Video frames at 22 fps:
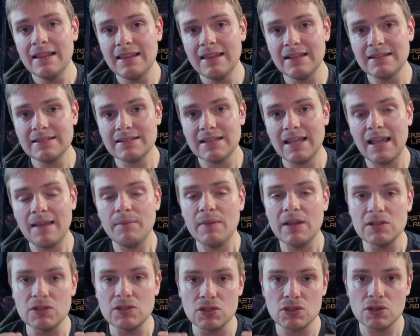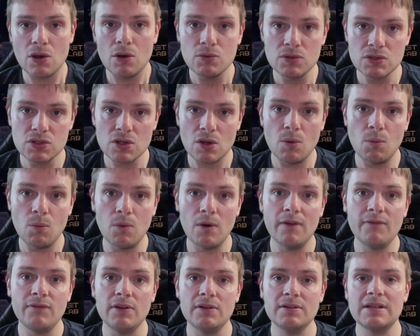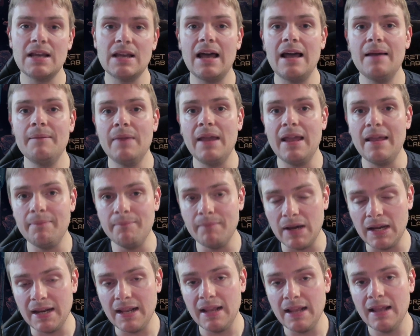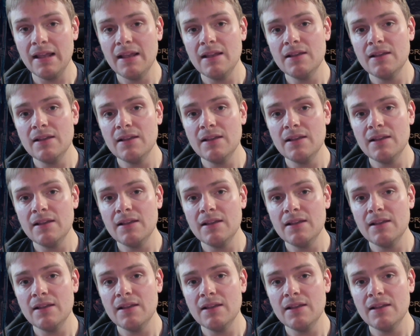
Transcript: this game is so worth your time and money.